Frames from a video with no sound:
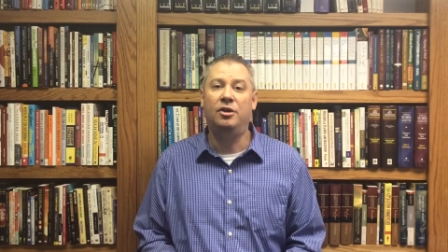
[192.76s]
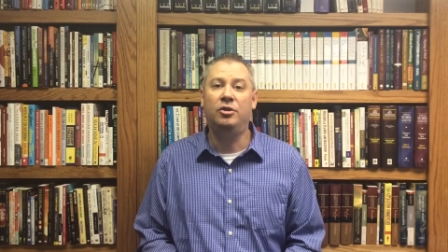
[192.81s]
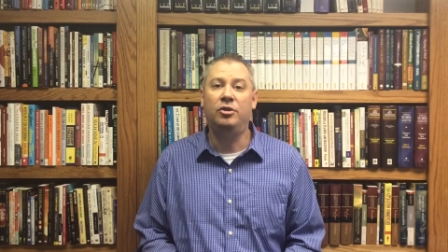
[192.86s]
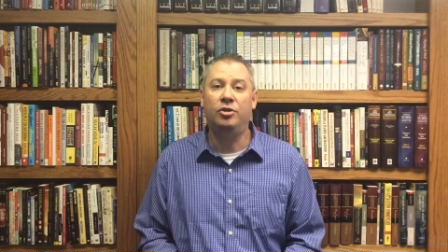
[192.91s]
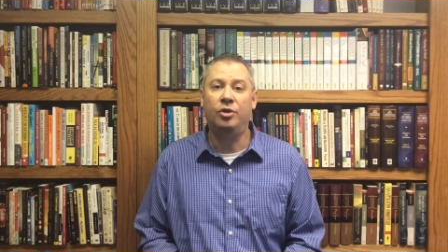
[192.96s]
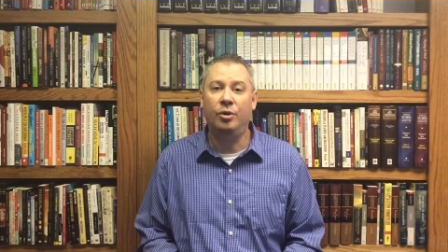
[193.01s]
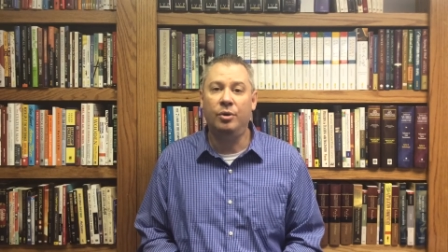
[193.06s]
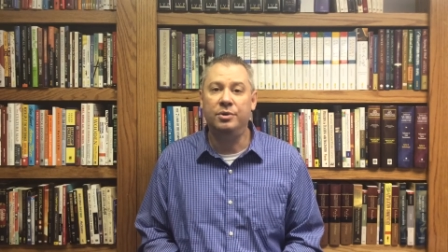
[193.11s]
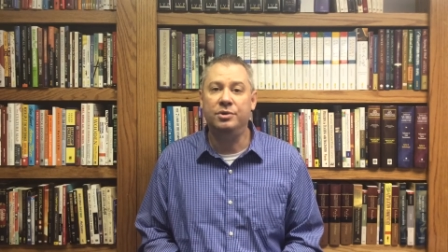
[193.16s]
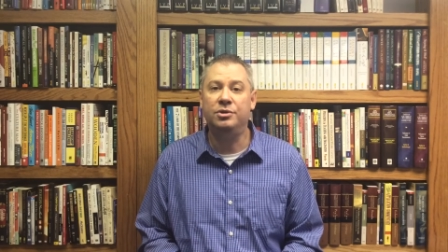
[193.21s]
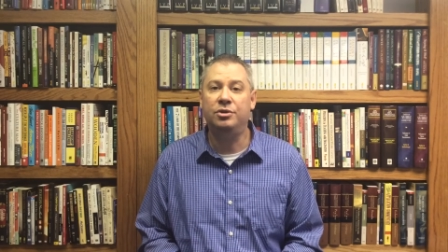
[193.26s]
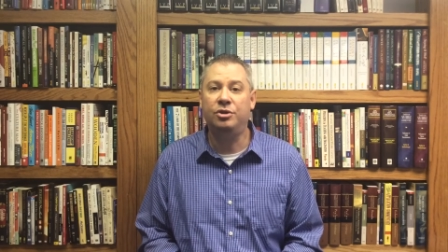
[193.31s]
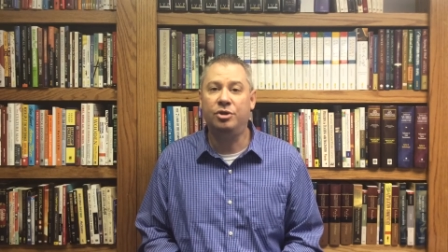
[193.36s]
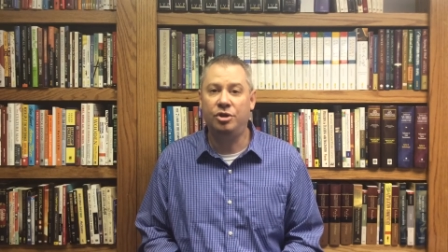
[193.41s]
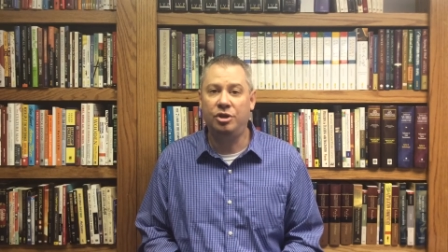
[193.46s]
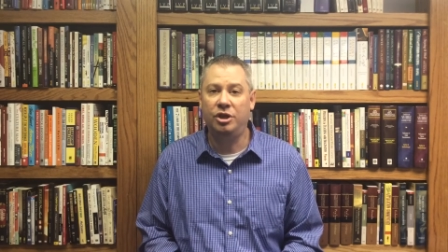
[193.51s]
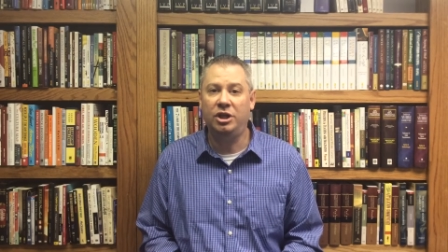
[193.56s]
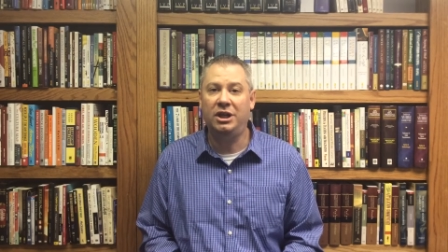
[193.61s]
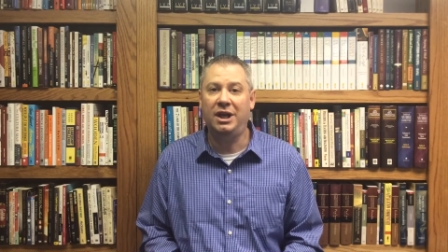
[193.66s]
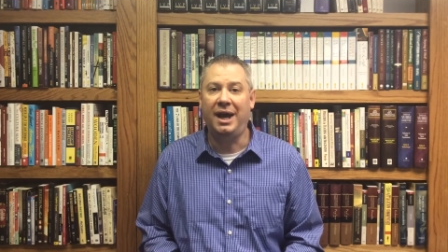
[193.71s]
Those are
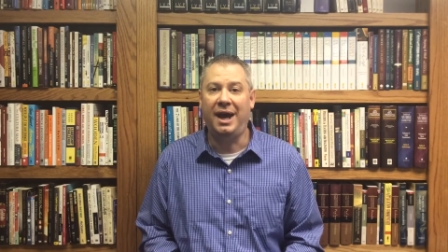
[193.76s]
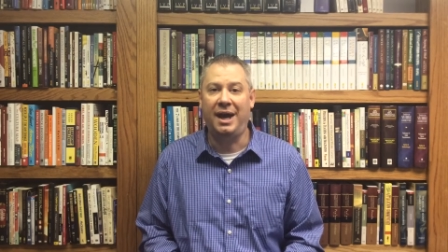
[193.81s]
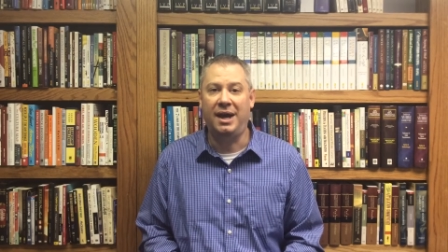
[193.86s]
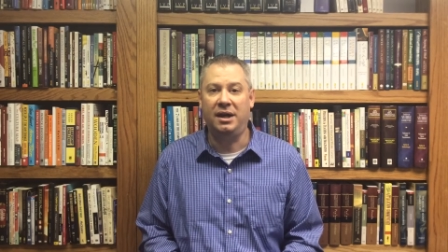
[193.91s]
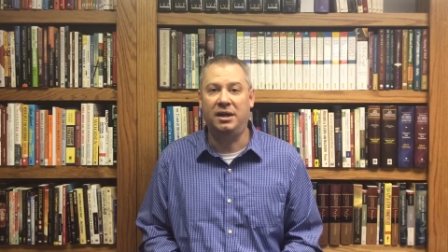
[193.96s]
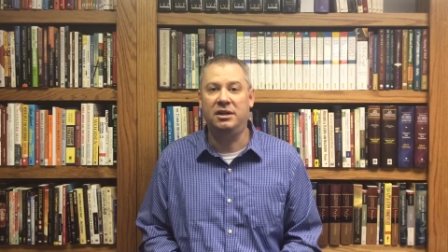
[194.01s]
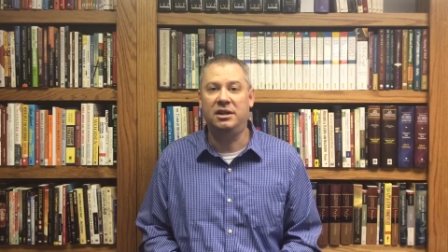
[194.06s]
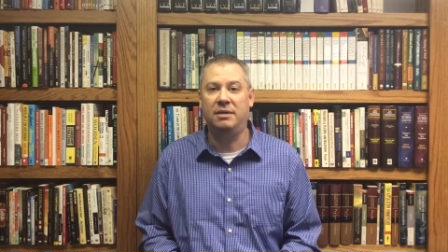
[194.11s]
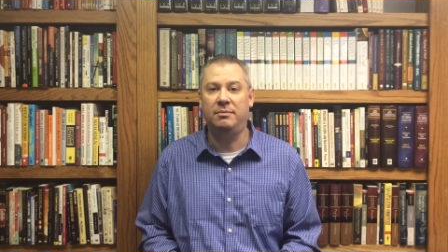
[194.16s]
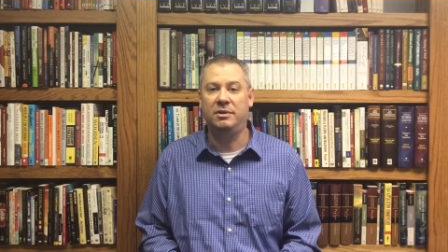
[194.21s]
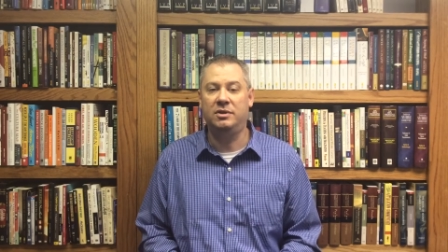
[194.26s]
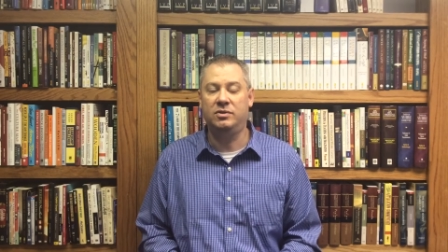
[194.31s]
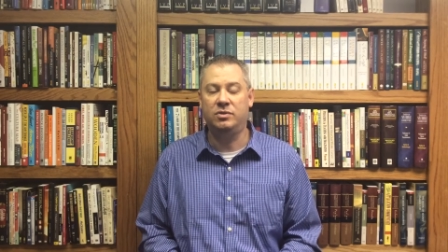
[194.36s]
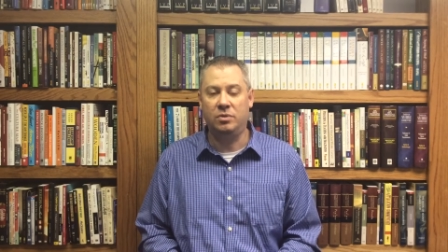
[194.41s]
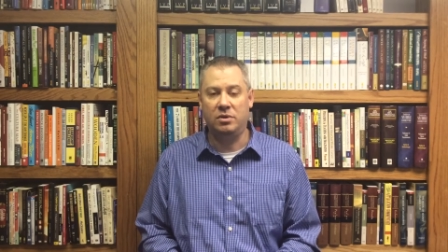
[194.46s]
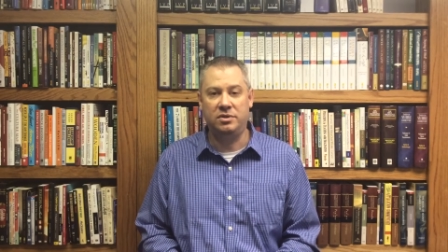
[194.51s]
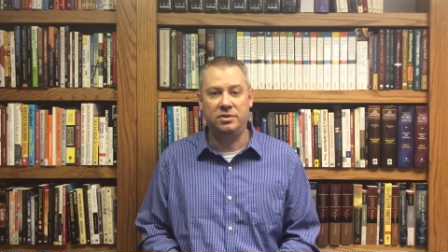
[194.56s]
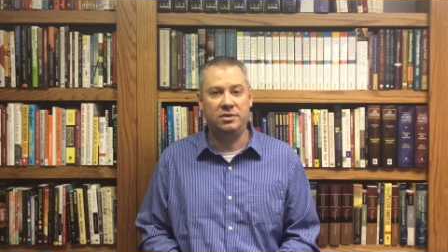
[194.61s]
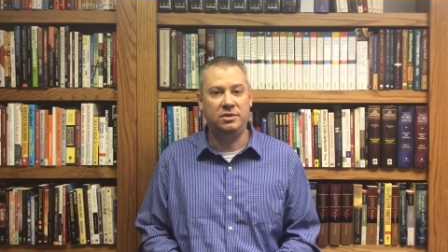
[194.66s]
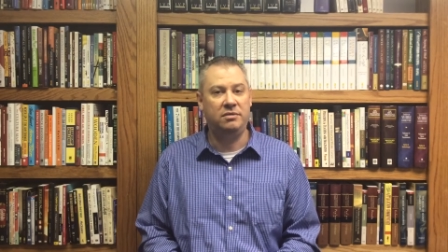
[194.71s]
good academic
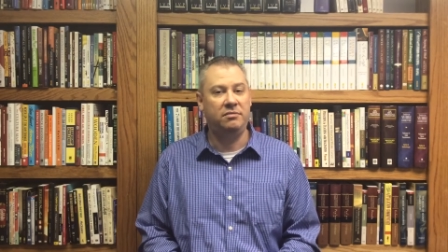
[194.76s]
sources.